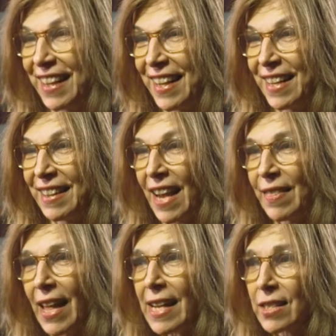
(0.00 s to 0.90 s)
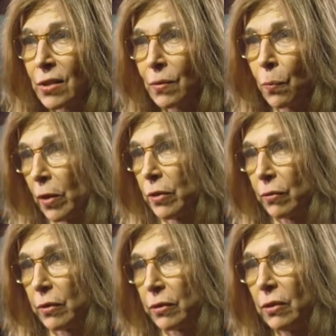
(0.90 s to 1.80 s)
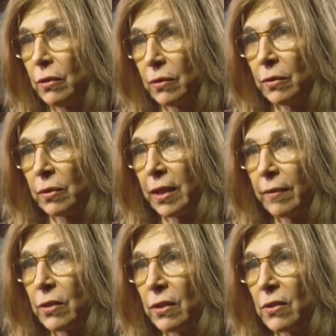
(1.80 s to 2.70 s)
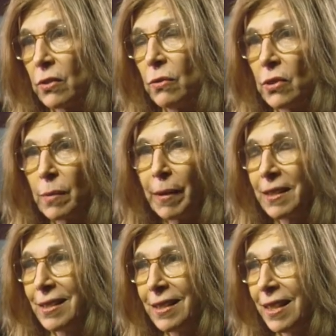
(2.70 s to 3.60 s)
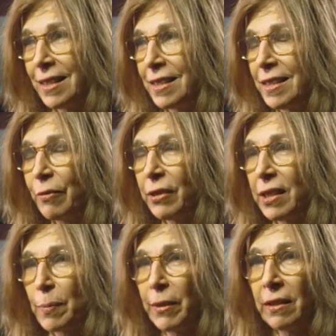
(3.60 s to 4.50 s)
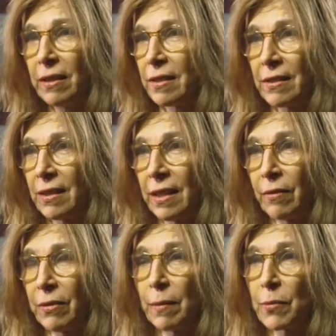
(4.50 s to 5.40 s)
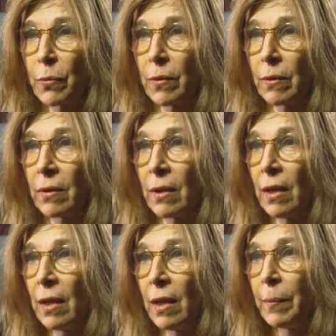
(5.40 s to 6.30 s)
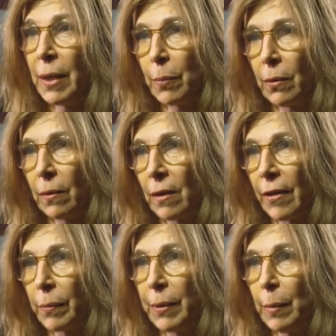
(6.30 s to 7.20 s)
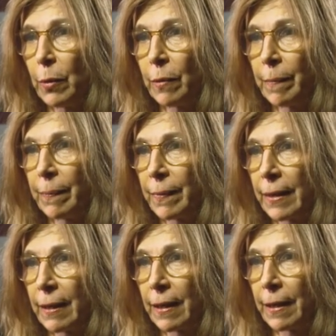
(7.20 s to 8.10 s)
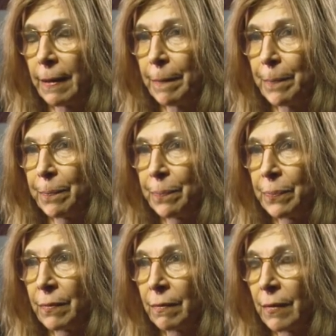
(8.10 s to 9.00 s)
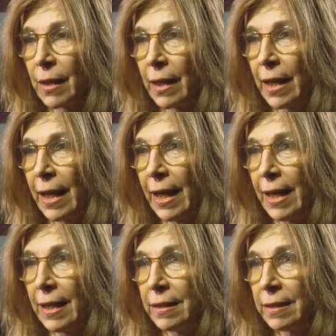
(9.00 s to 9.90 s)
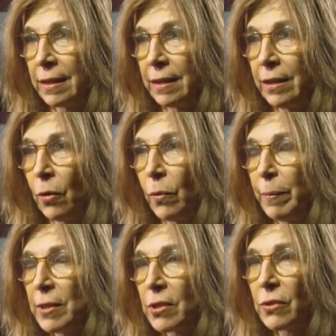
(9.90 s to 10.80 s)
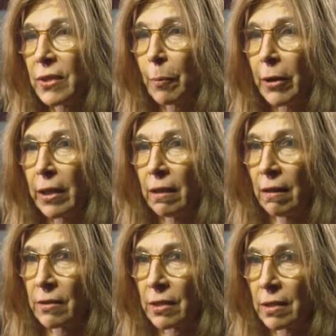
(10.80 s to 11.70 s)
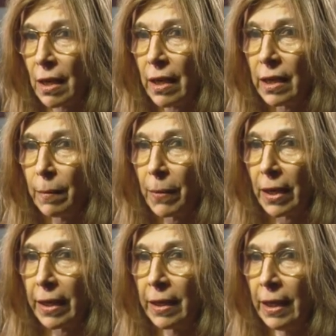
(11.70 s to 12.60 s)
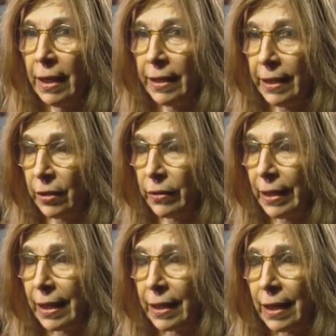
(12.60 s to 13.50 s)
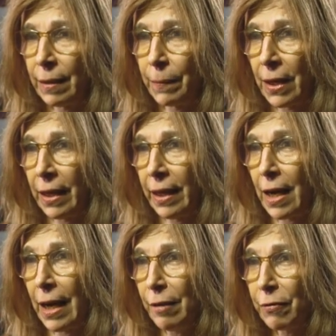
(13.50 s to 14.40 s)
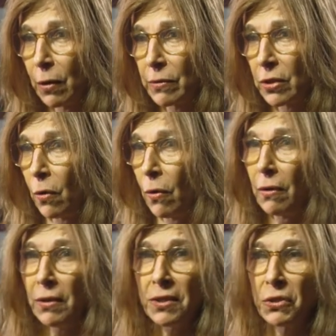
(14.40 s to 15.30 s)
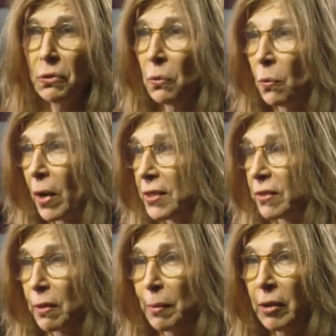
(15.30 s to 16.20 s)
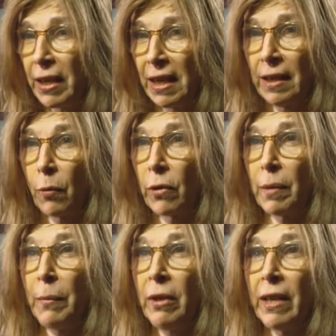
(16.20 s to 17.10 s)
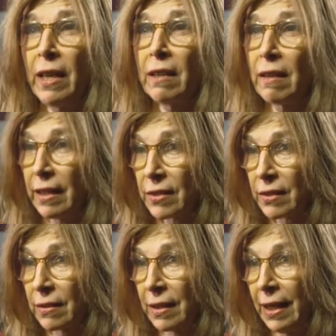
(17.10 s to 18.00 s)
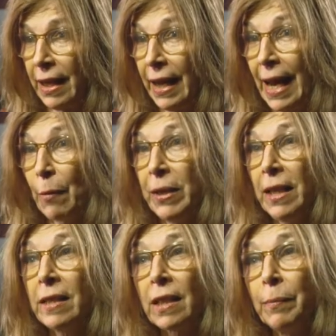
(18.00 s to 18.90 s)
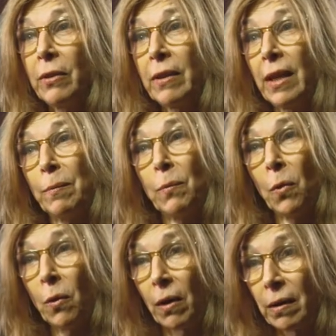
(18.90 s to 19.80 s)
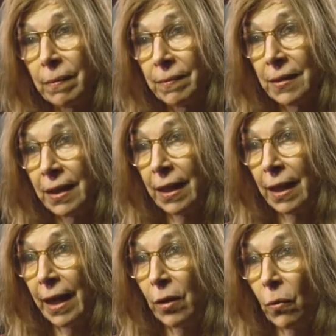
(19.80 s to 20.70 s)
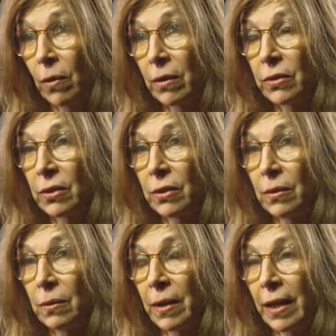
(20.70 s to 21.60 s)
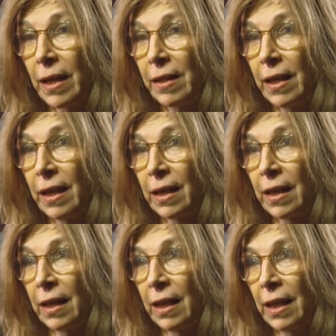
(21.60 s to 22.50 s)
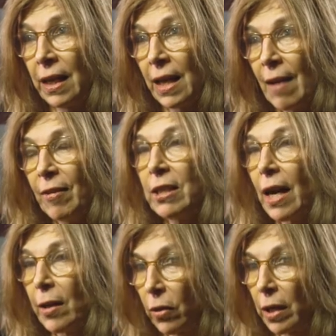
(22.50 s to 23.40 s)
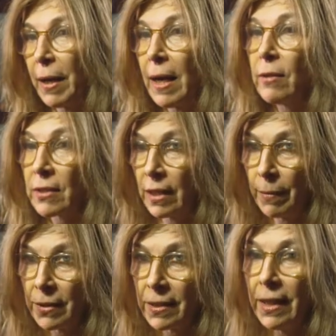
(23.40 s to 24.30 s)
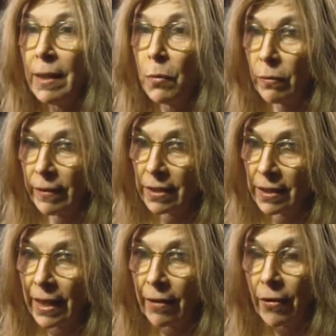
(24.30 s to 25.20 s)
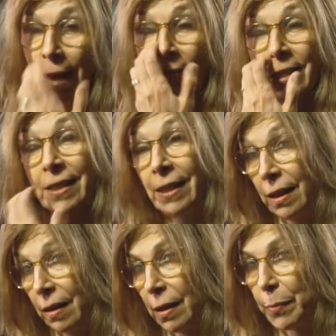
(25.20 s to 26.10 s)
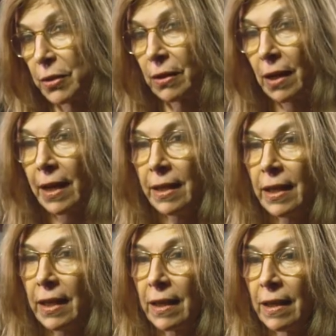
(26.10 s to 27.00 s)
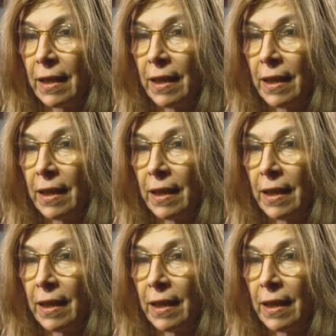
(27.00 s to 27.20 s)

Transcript: And that's wonderful, too, to give to the students, because it's a different experience seeing films with people, other people. And, you know, we've been so separated in our society by the internet and by iPhones and all these new ways of communicating that we're communicating less. And we need to communicate more in order to, and I think having dialogue about cinema, seeing movies together, having cine clubs, I think,